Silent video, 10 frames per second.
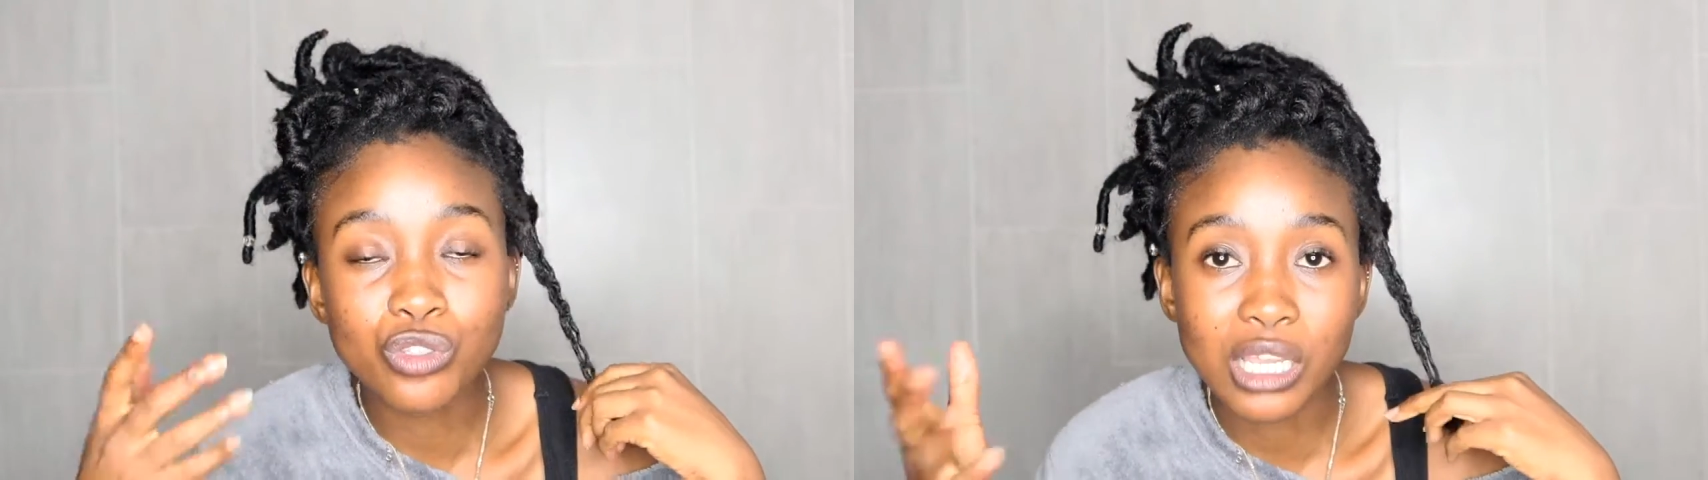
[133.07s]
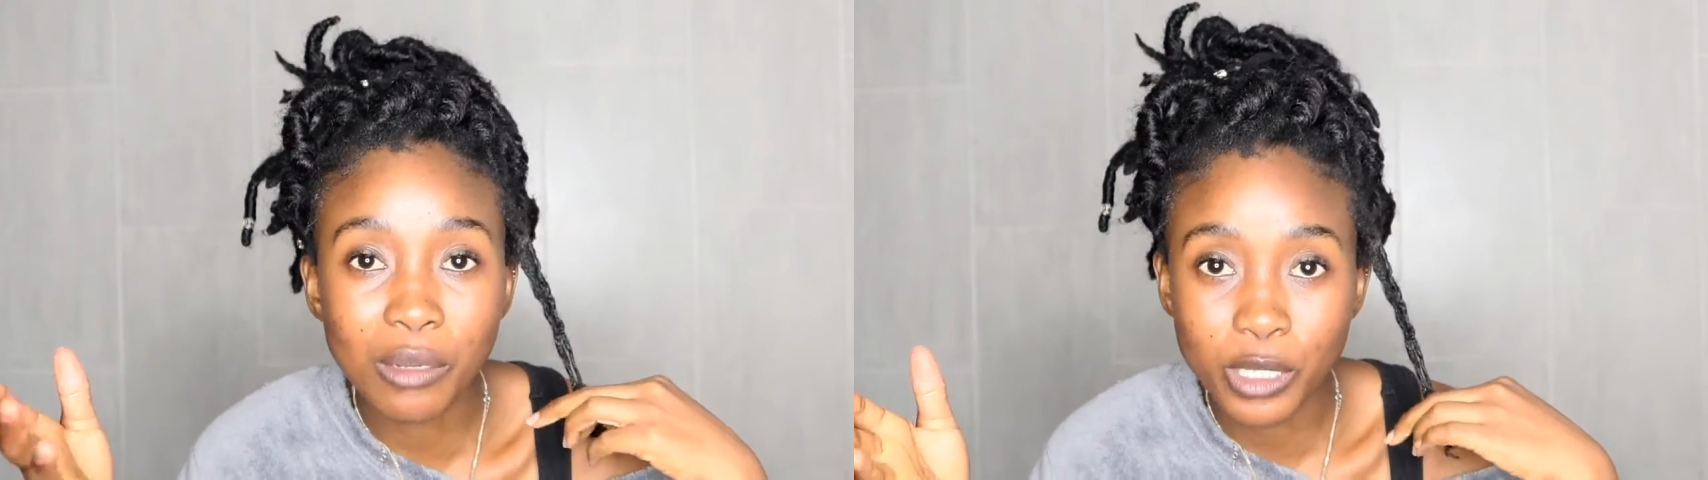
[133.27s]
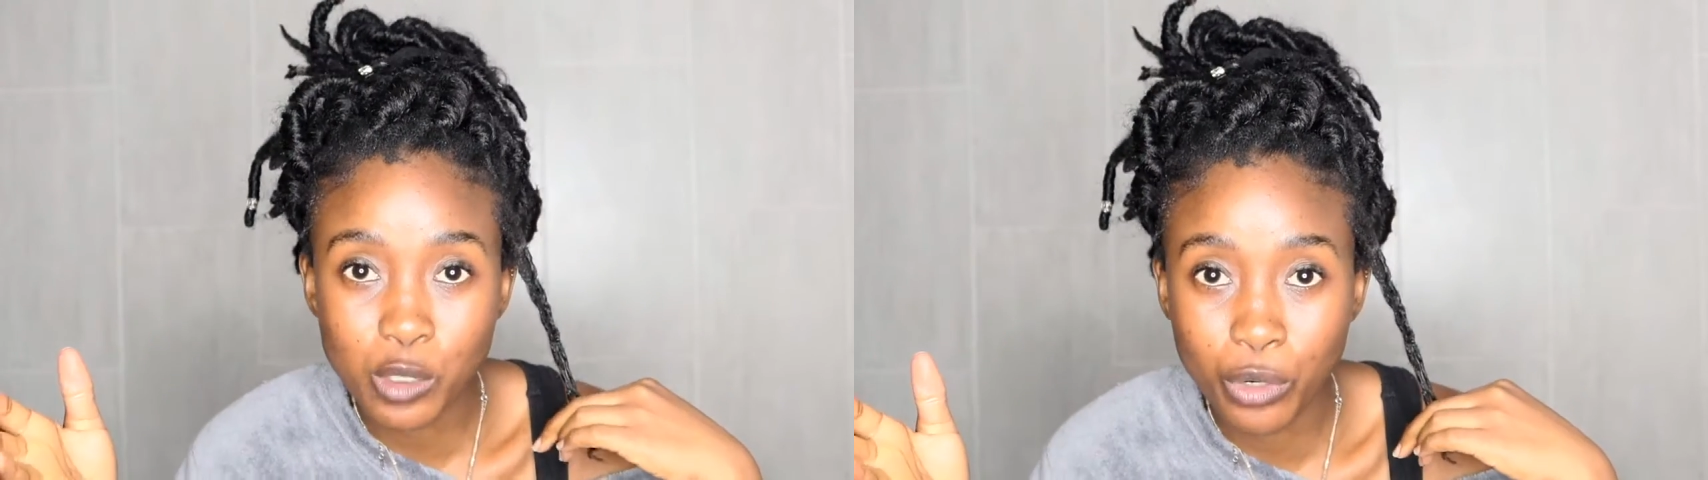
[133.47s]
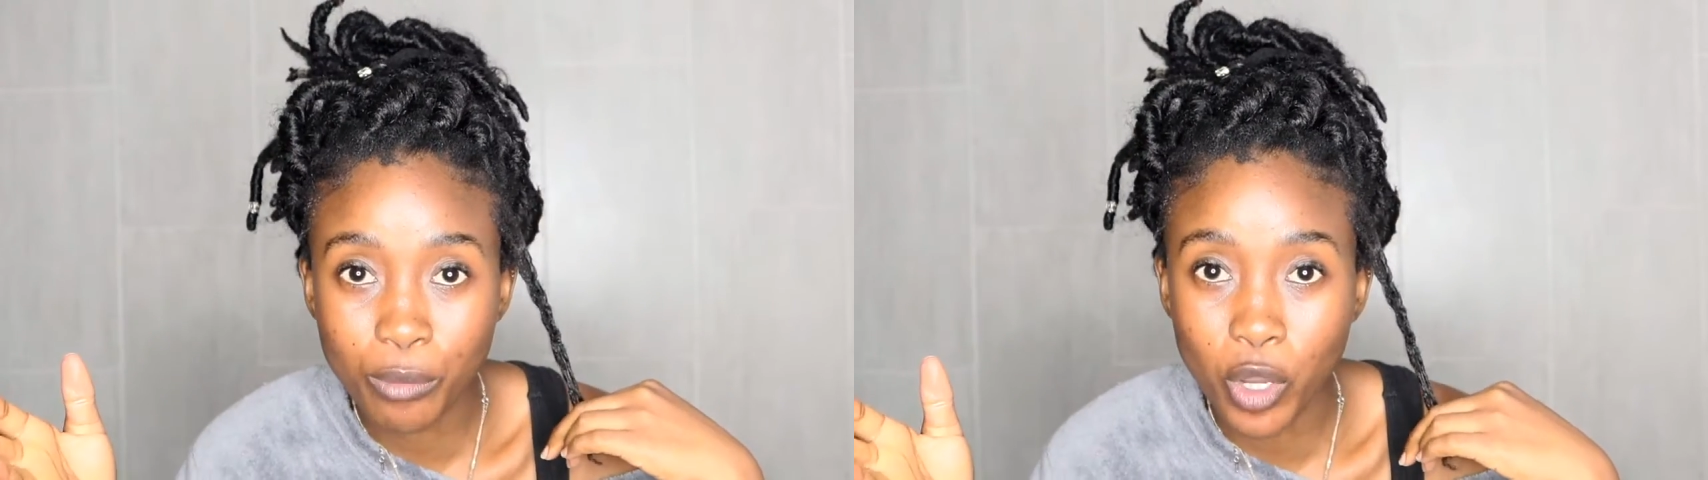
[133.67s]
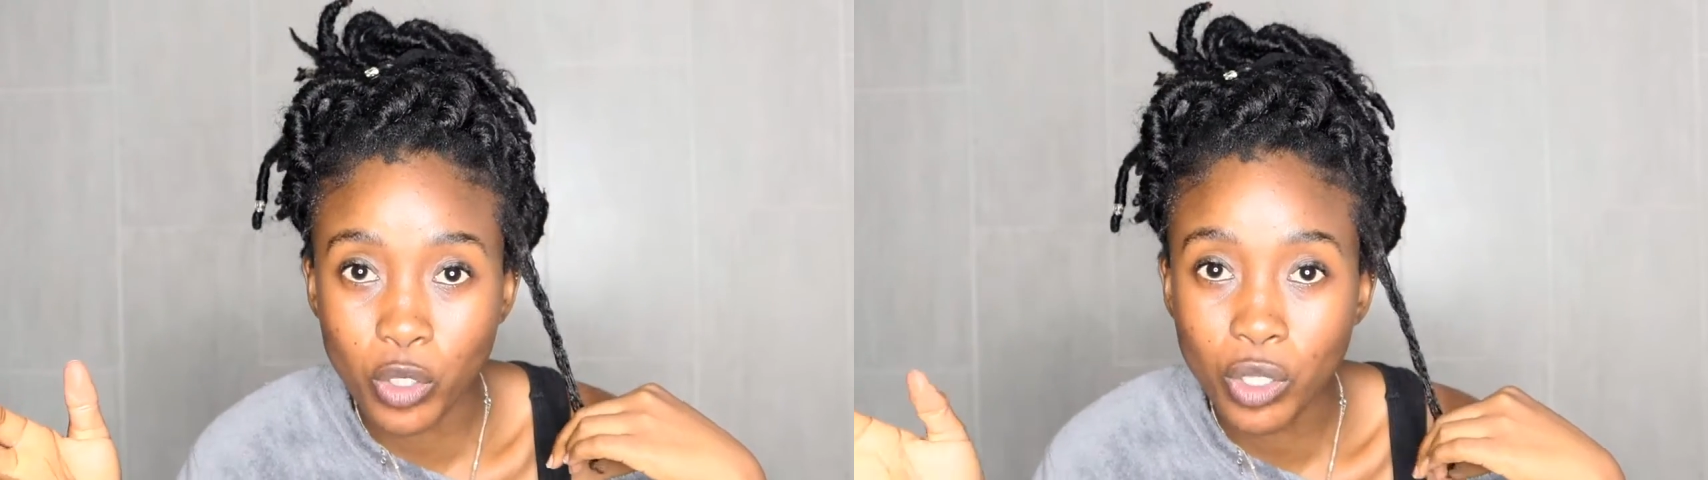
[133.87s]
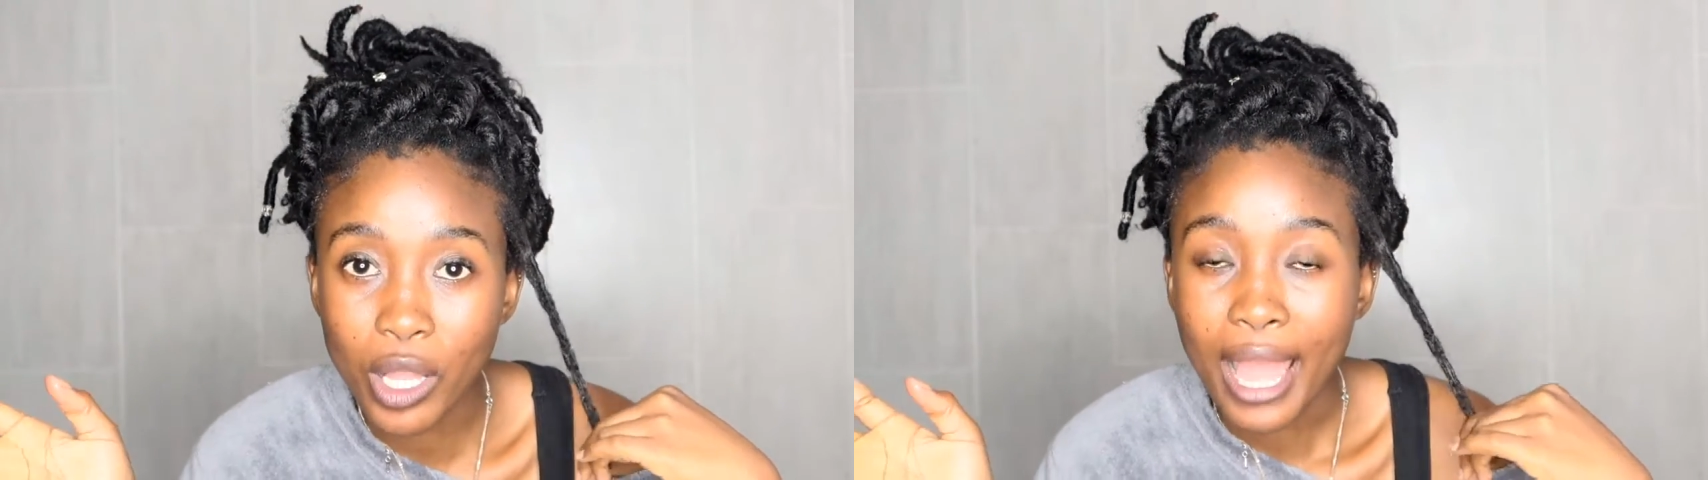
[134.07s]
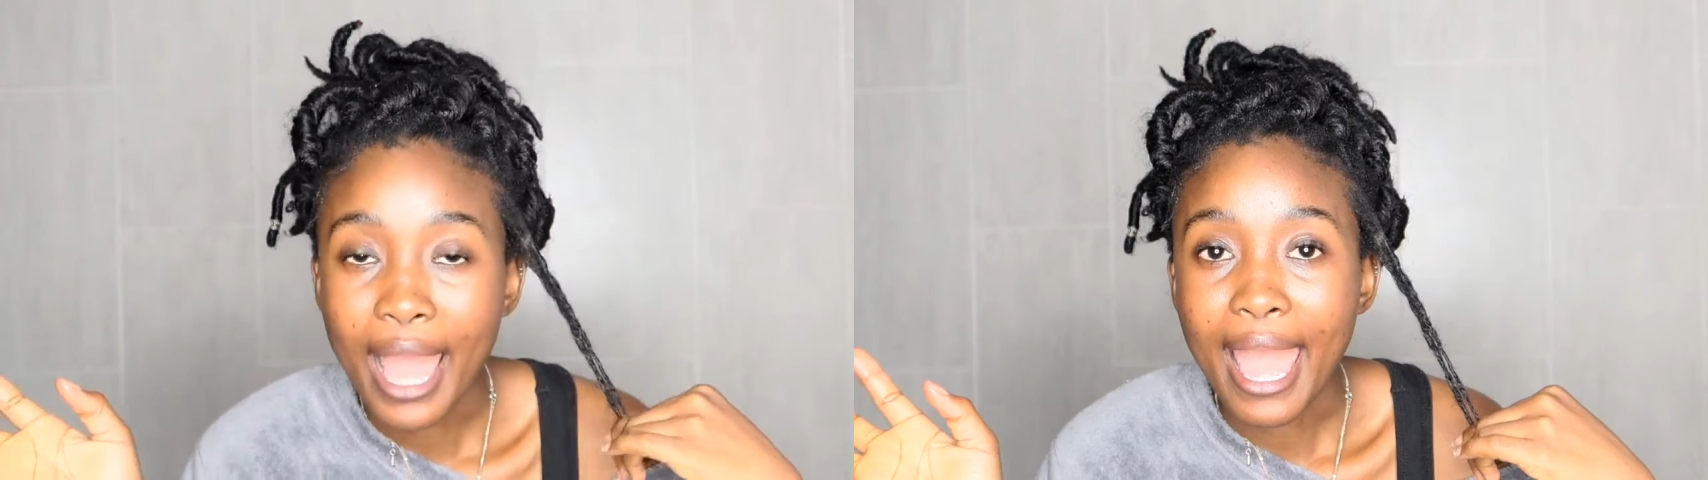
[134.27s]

take my spray bottle